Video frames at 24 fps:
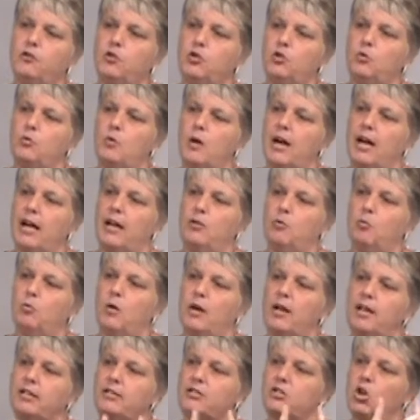who I
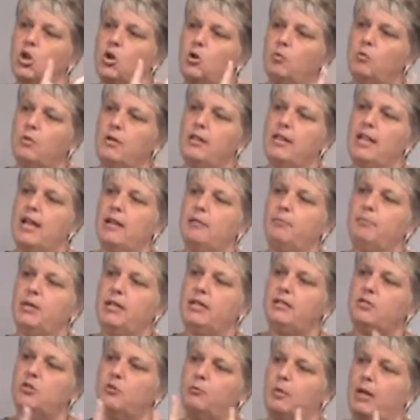was when that
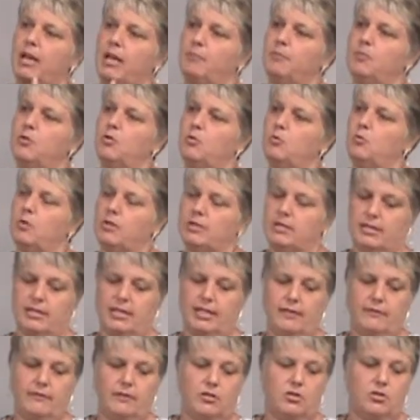piece of paper was
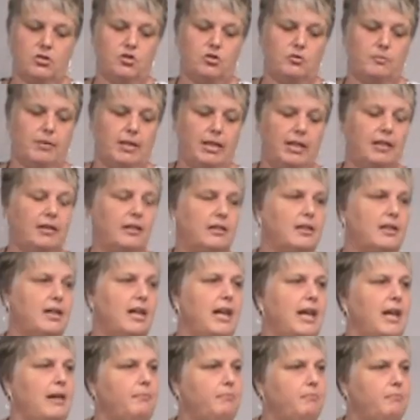given to me.
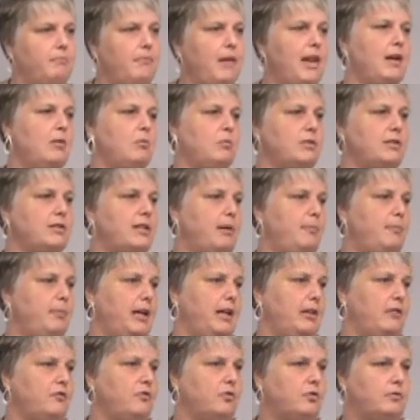And man, was that
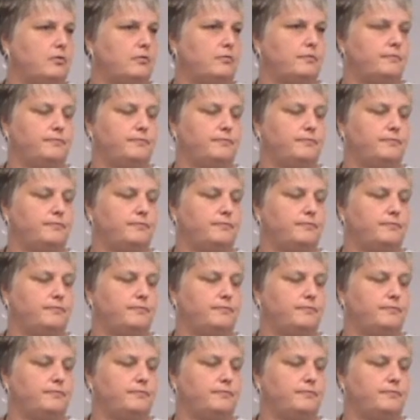painful.